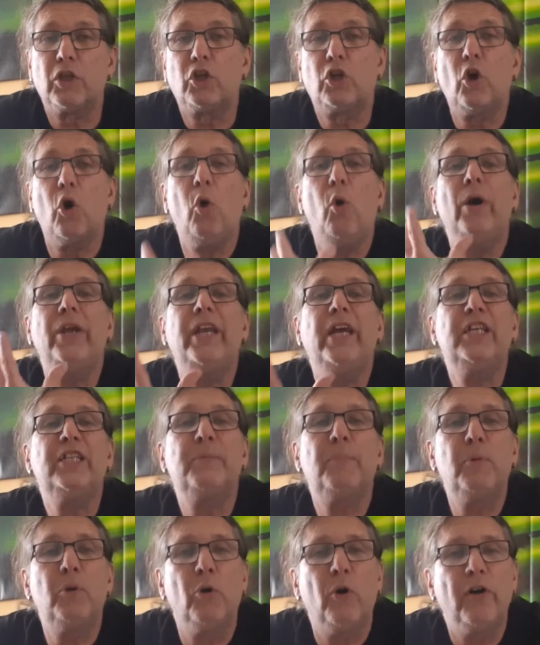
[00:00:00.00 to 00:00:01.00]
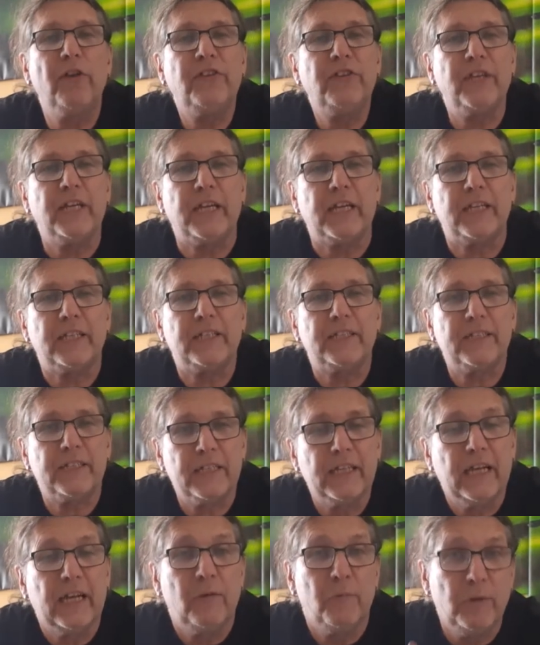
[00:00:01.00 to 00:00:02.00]
go and explore things
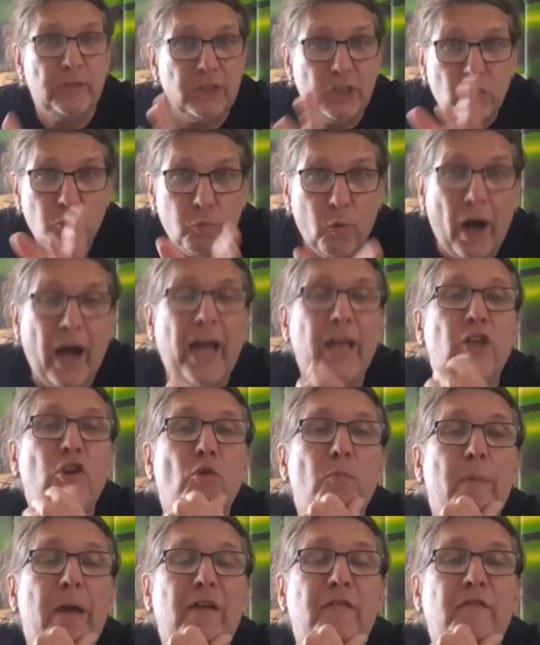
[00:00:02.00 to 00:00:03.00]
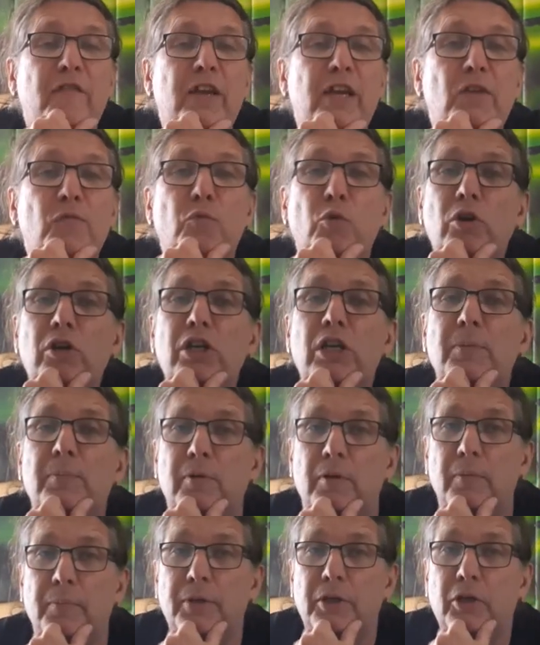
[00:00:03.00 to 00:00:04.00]
which is why you may feel
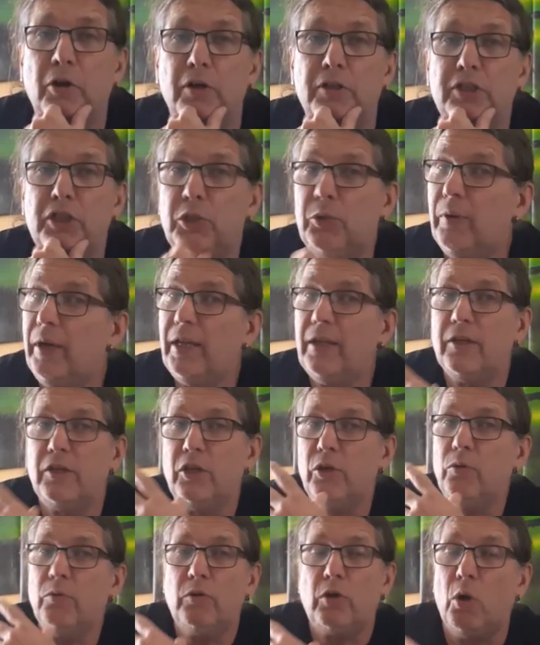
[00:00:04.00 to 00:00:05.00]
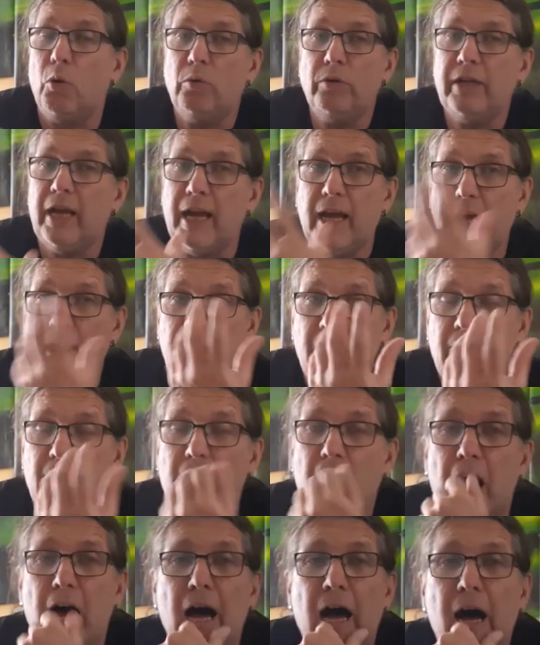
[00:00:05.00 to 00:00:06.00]
vulnerable because you you go there
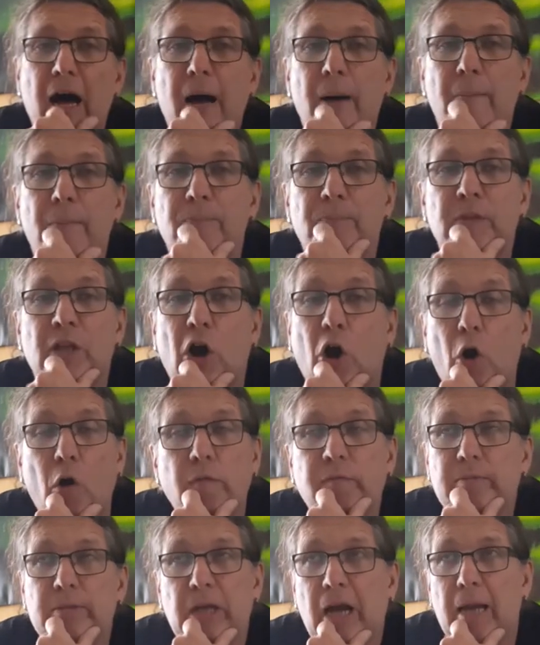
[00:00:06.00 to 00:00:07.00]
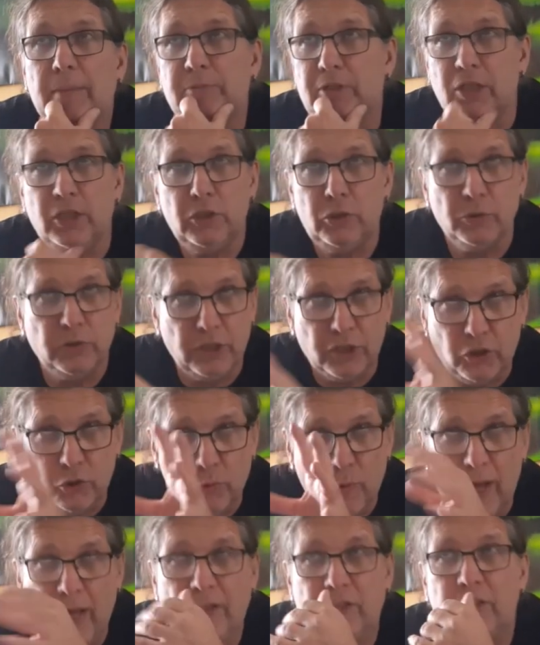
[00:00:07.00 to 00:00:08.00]
um, oftentimes into
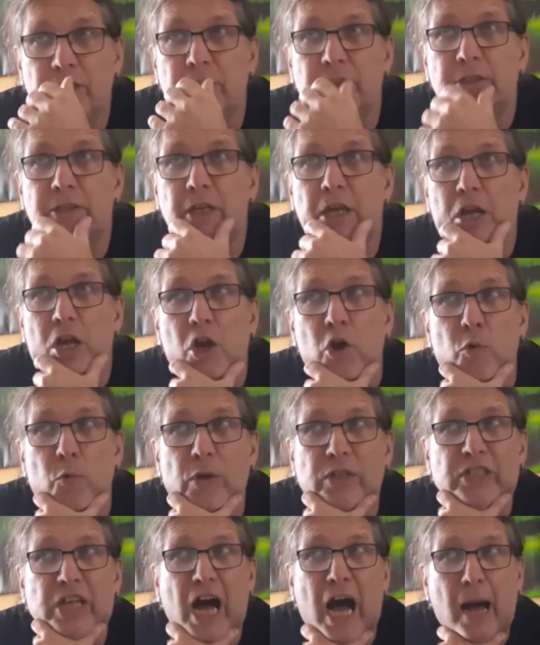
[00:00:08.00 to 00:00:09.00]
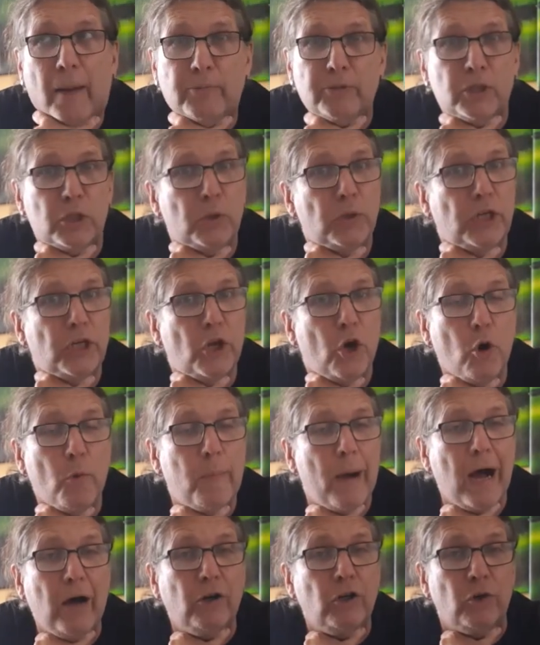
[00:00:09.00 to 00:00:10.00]
situations with absolutely no
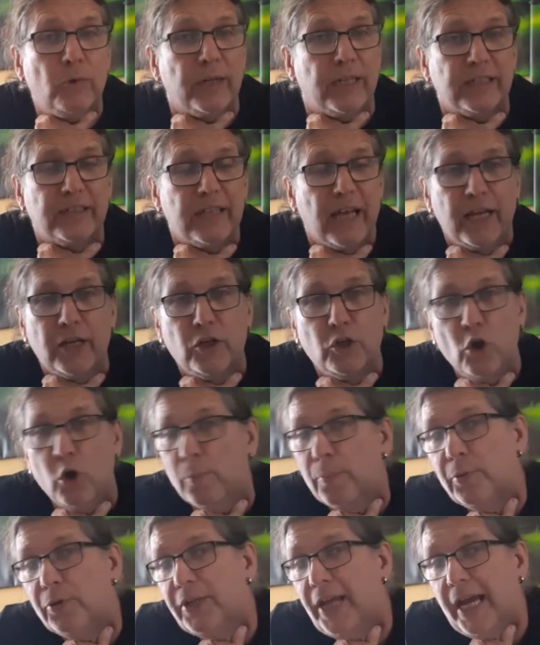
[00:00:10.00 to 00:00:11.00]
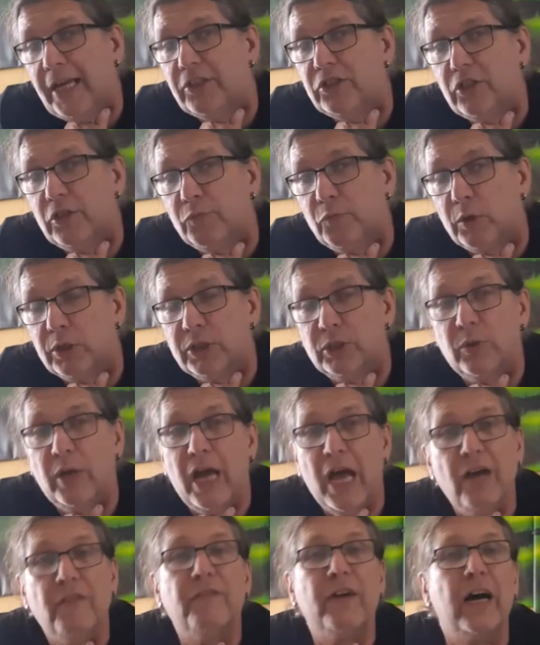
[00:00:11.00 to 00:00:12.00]
boundaries and no protection
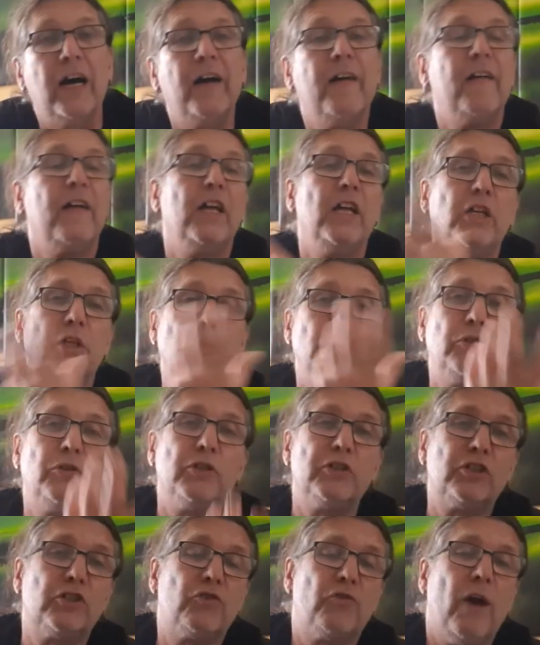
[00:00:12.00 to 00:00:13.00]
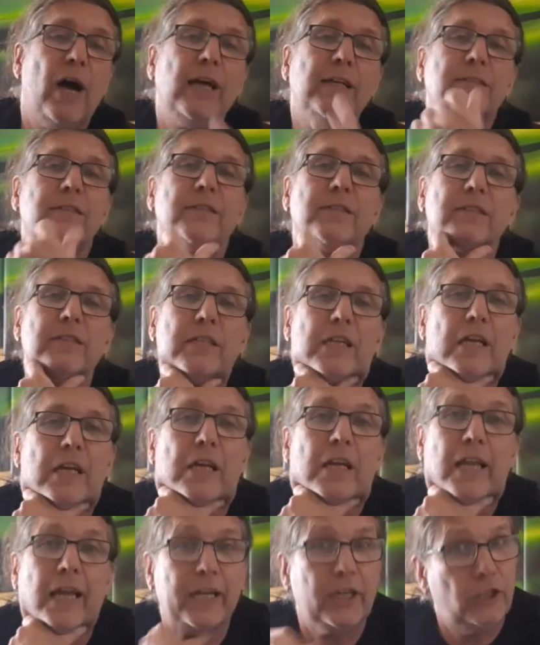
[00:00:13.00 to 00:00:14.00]
whatsoever you just trust
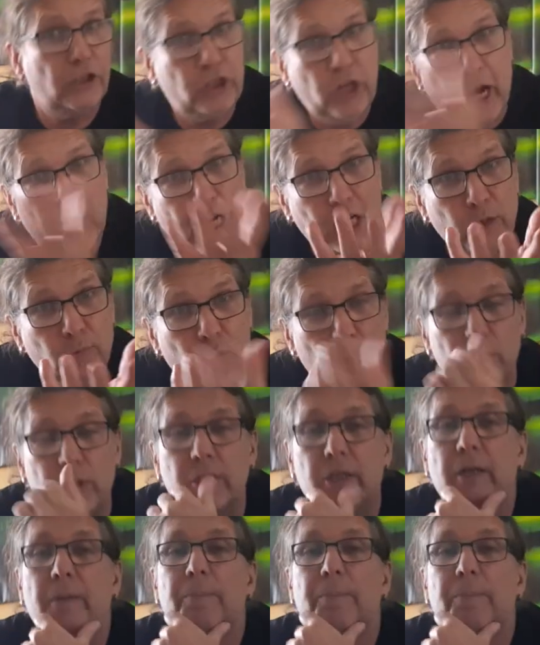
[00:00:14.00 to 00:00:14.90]
like a child would